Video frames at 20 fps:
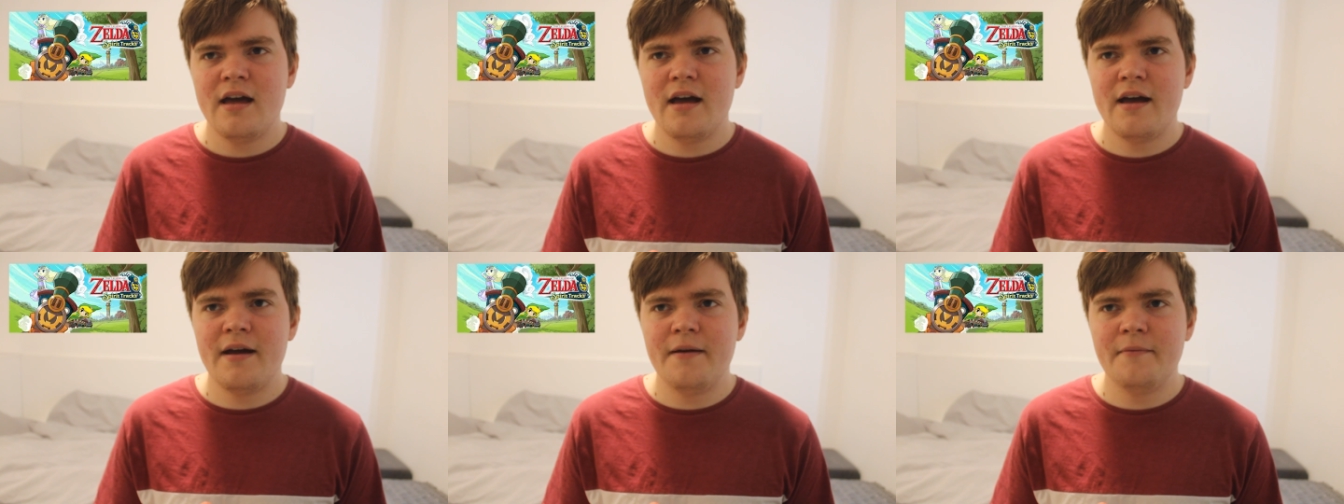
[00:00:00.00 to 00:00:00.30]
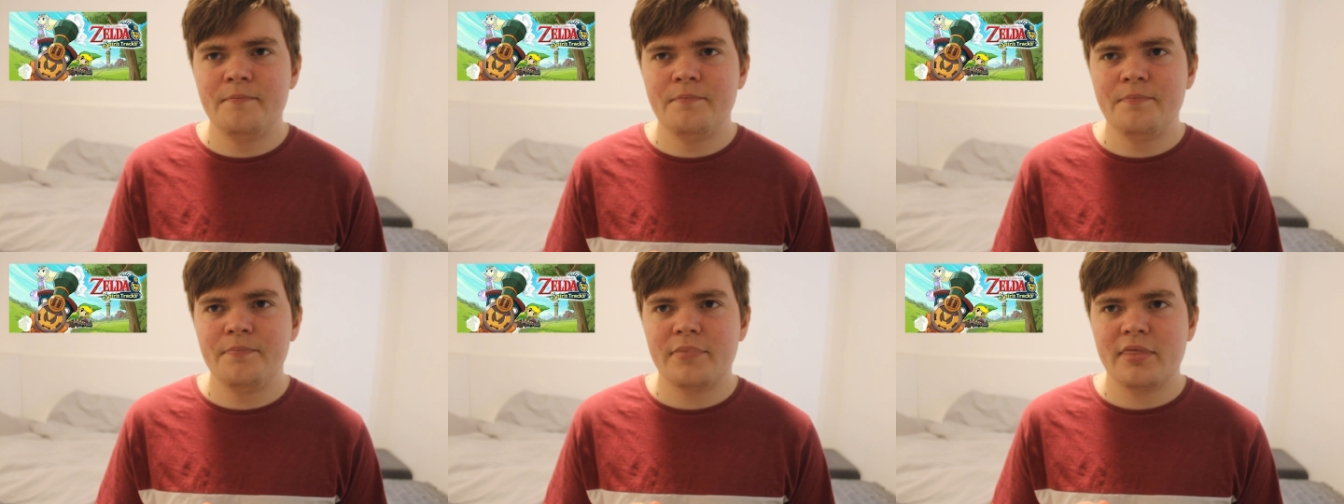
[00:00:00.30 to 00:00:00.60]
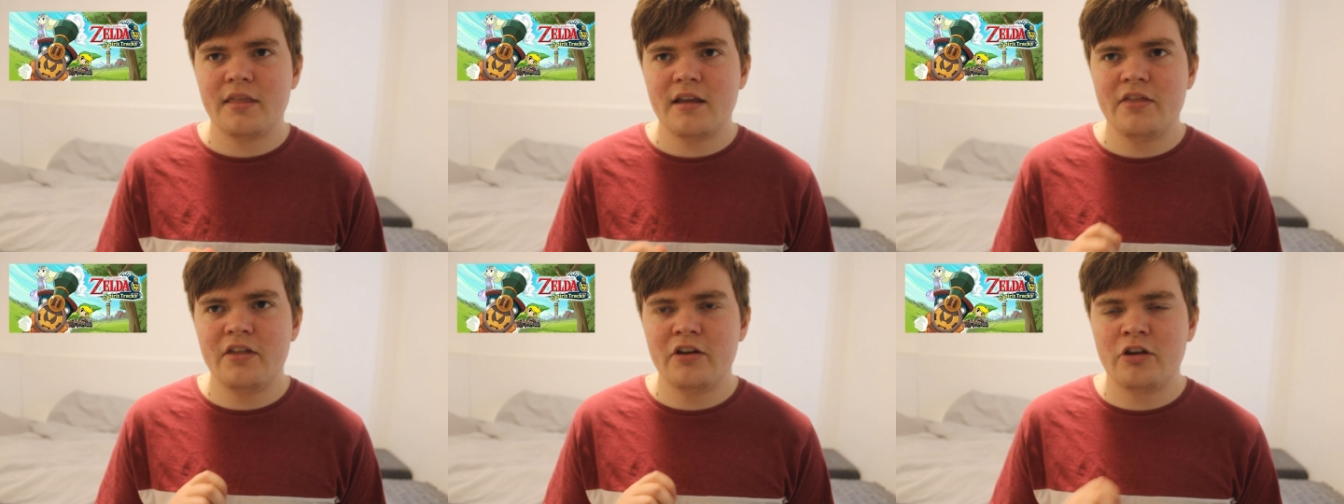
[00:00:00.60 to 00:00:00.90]
um,
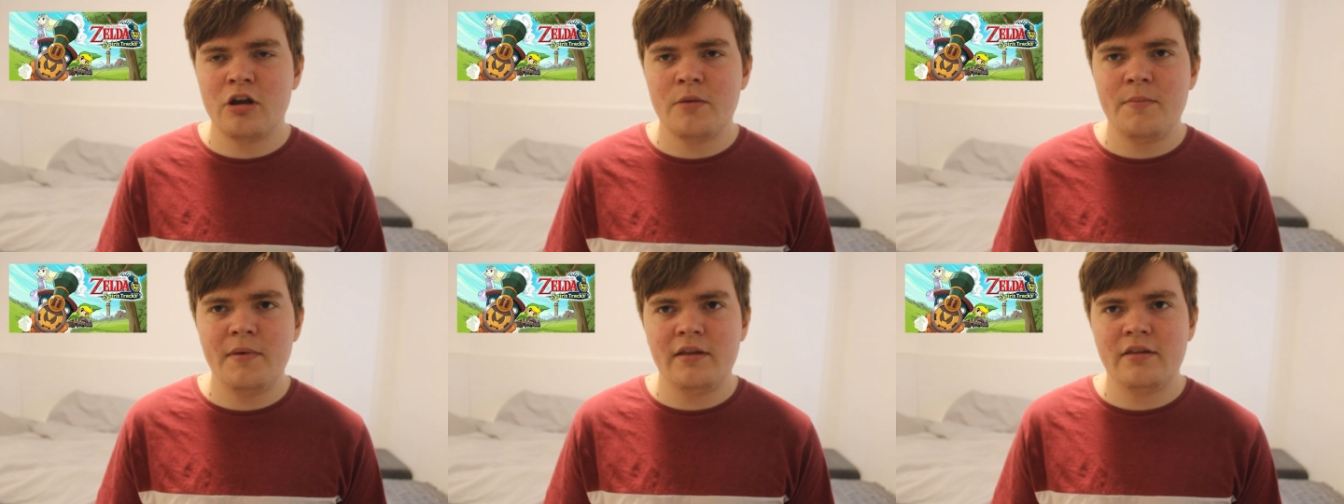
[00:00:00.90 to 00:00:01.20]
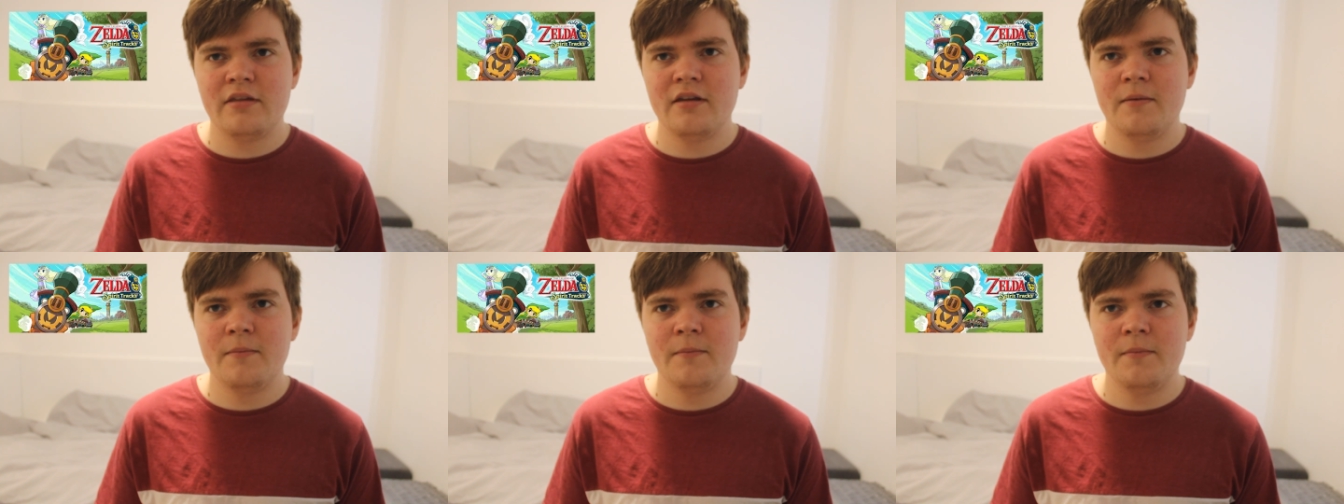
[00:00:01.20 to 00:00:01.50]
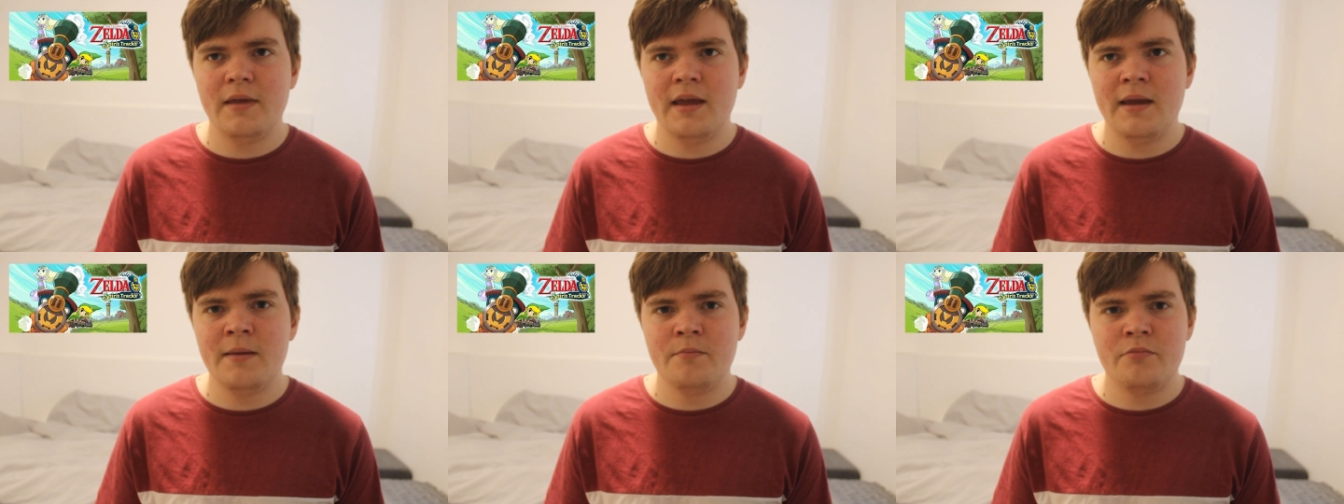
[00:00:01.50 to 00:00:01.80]
there could be
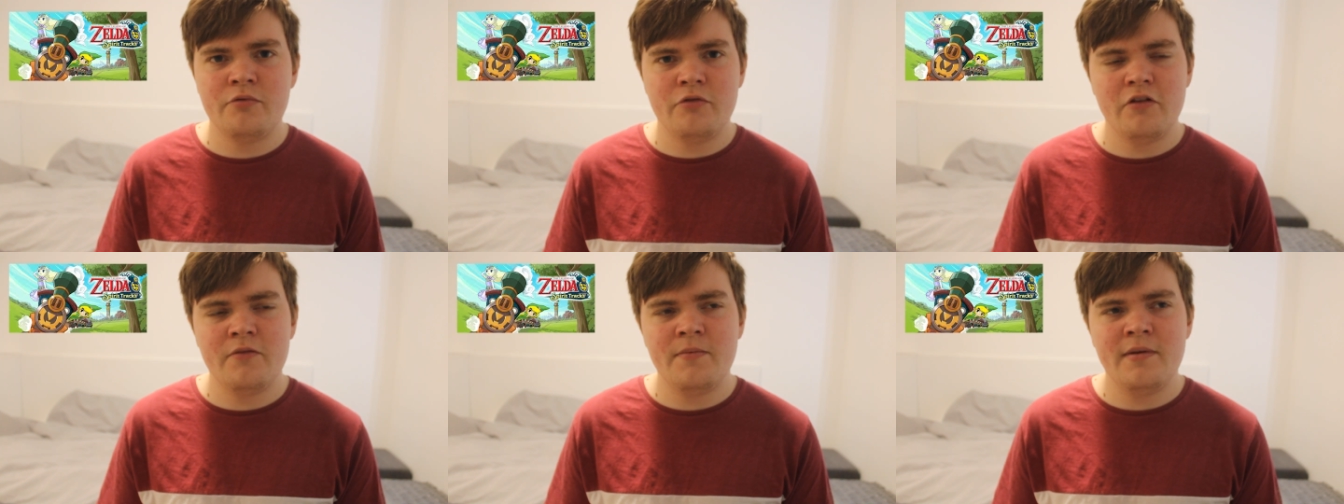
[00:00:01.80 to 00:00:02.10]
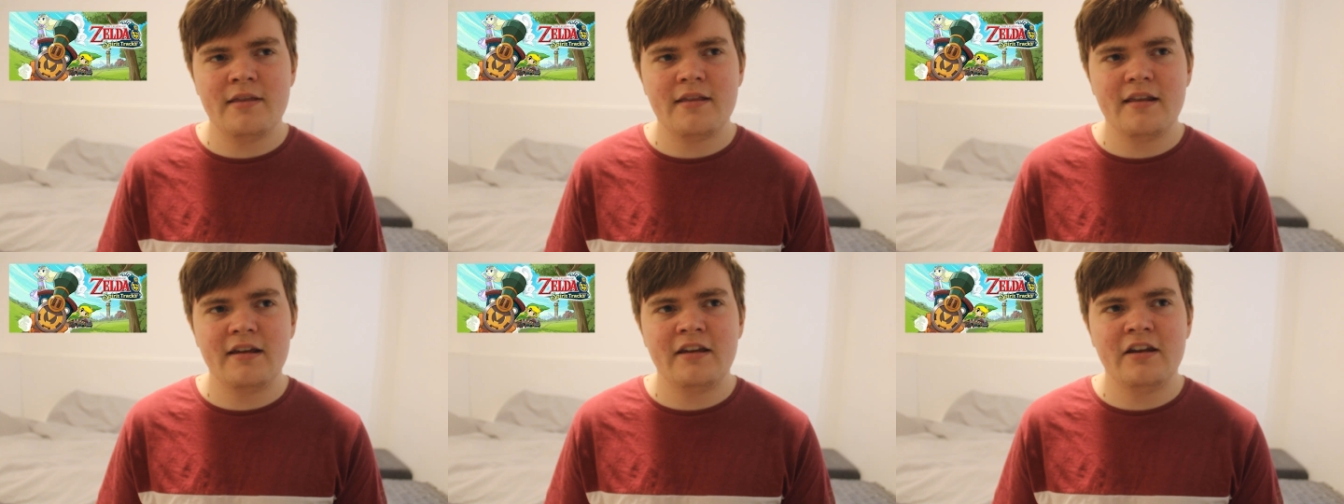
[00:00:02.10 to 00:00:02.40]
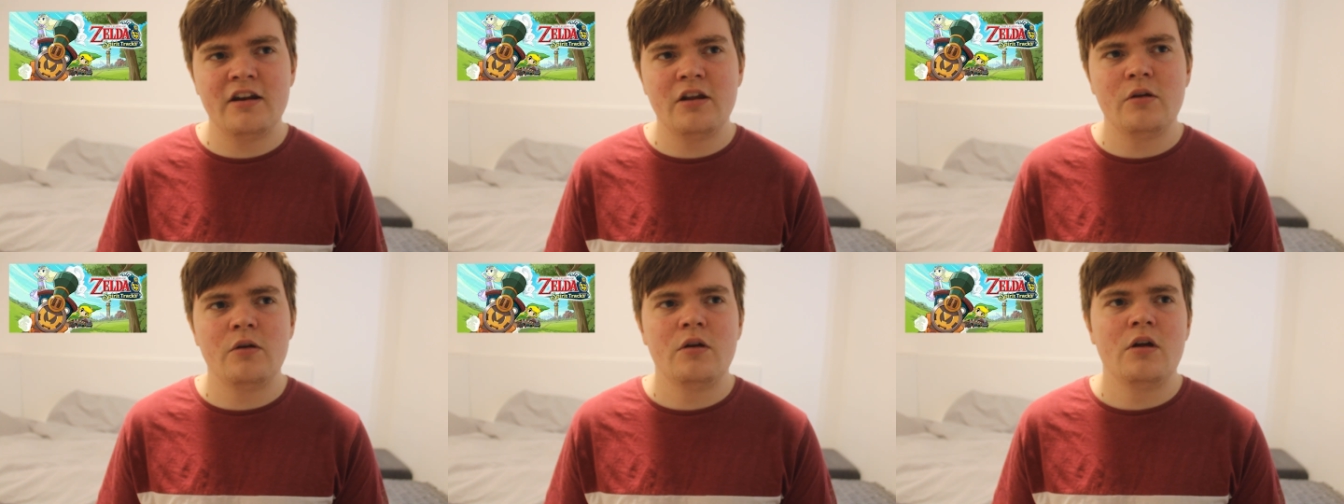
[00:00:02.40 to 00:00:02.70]
some improvements, like
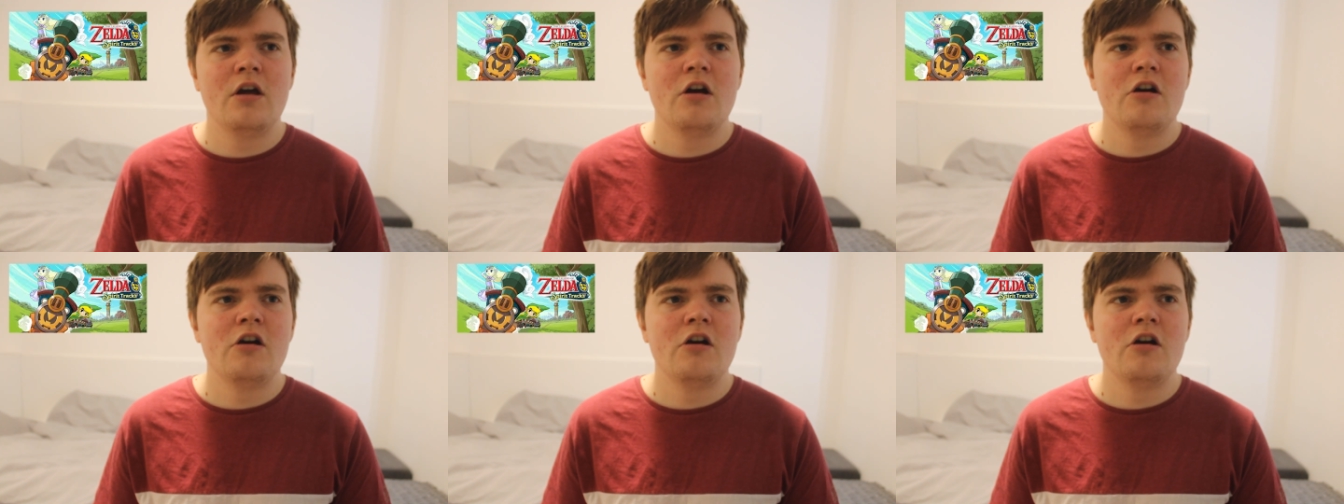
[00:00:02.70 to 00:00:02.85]
you know,